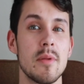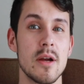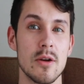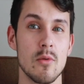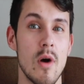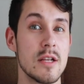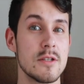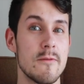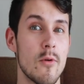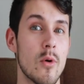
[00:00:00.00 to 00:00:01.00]
player to watch
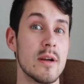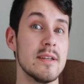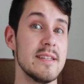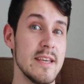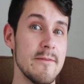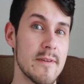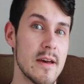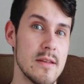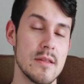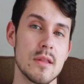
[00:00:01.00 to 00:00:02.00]
for
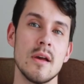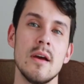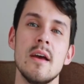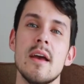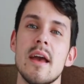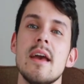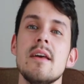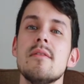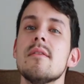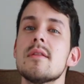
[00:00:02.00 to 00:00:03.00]
defense,
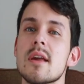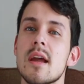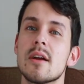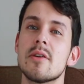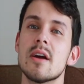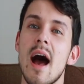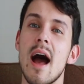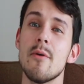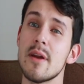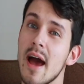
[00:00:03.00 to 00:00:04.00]
in this area,
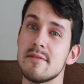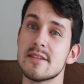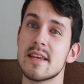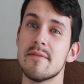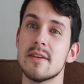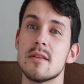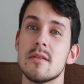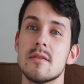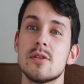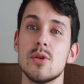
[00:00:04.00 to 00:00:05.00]
I would have to give it
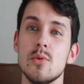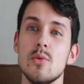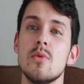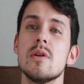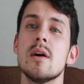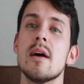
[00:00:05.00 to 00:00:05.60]
to